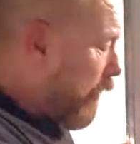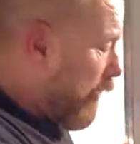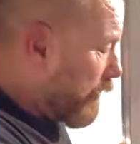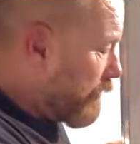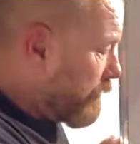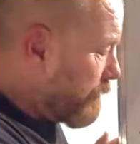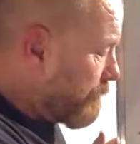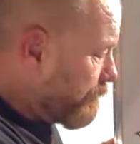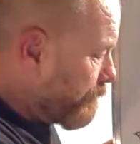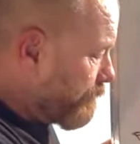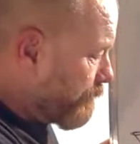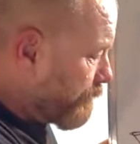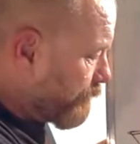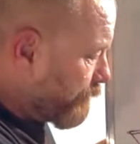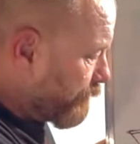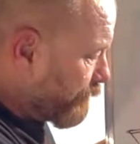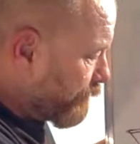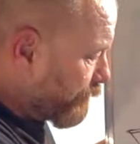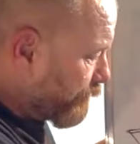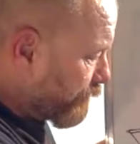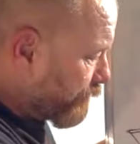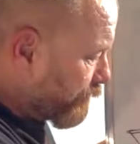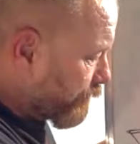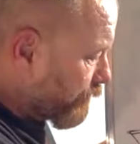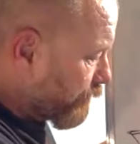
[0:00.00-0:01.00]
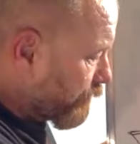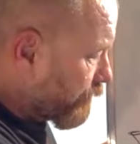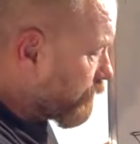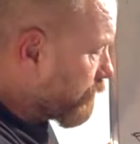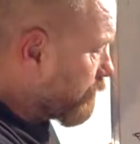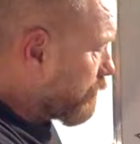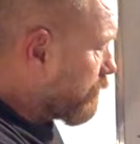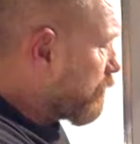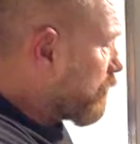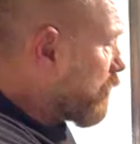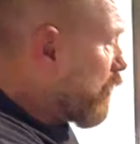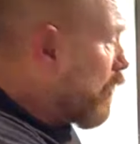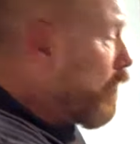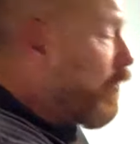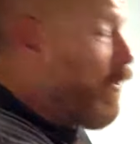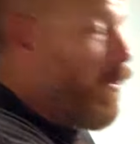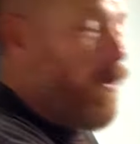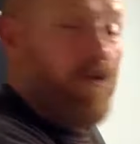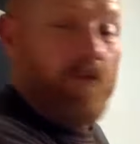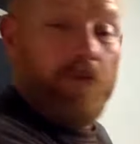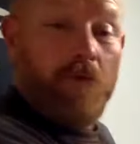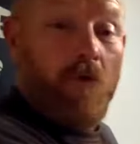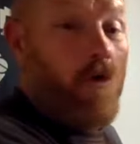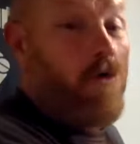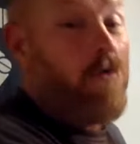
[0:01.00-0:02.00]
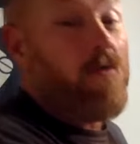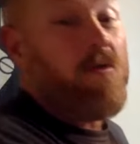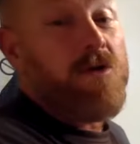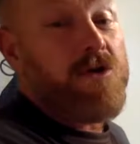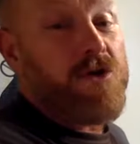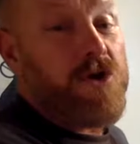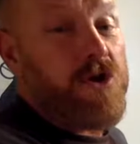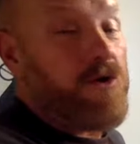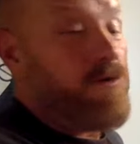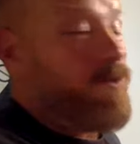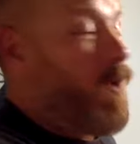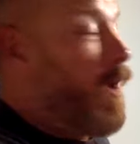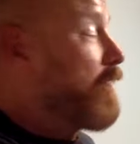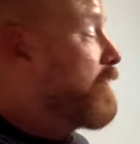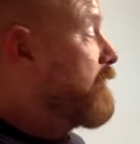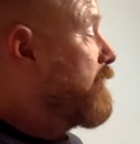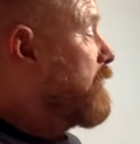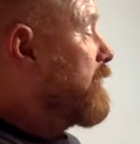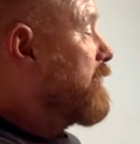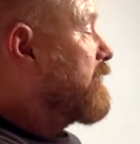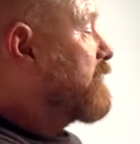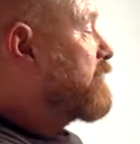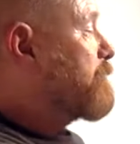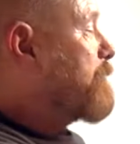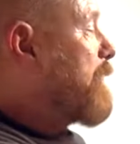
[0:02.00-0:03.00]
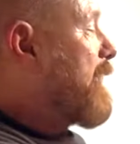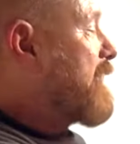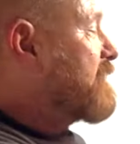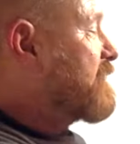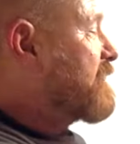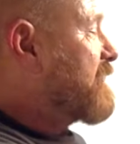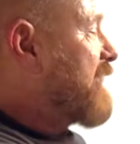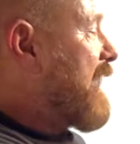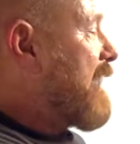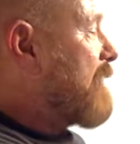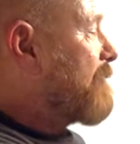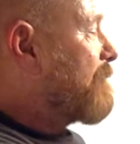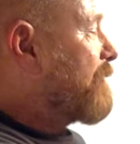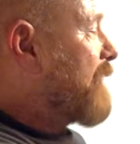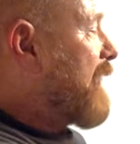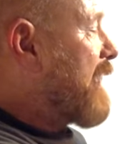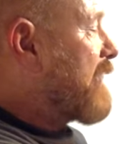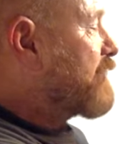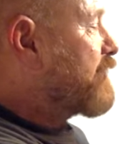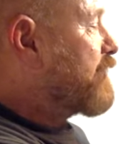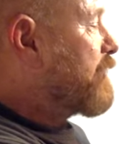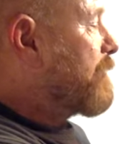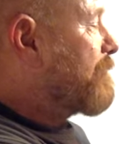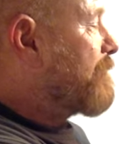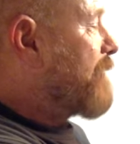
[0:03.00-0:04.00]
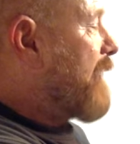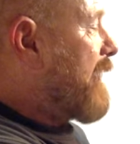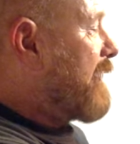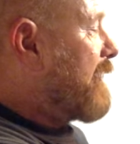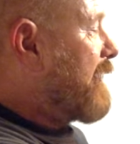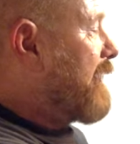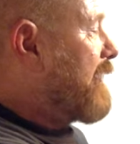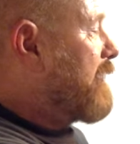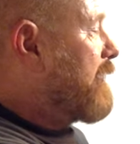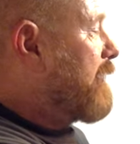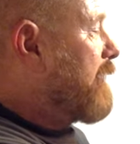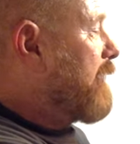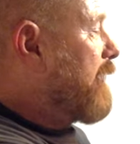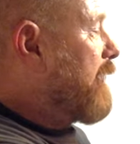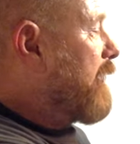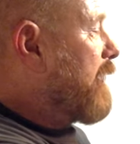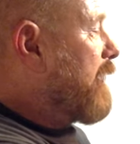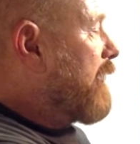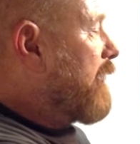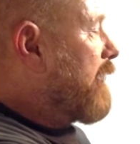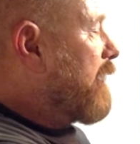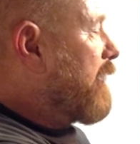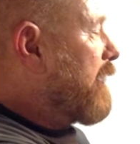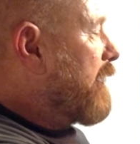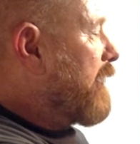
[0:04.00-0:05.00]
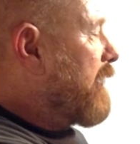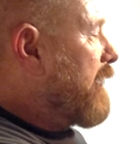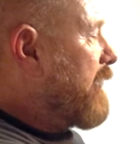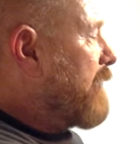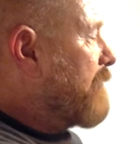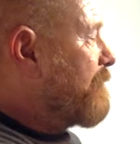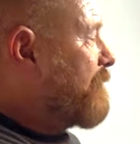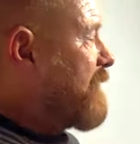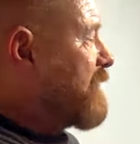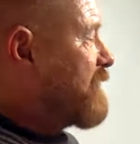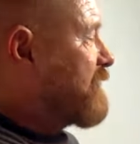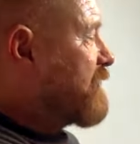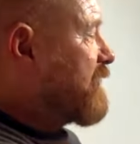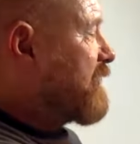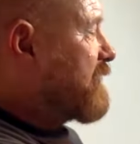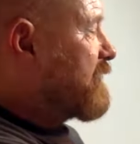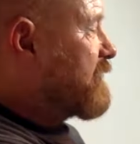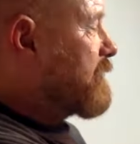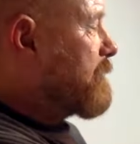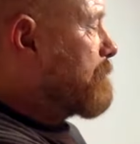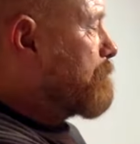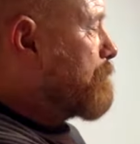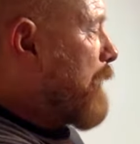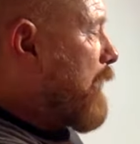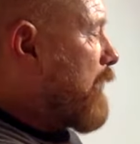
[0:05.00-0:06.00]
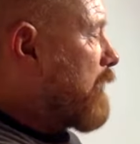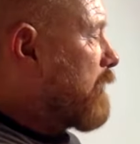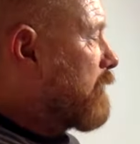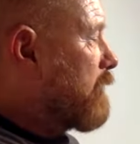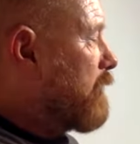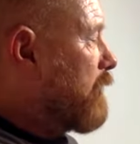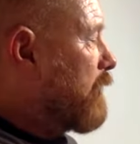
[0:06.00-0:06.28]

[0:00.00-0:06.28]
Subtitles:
one, or a new one, depends how flash you're feeling. If this is the bung,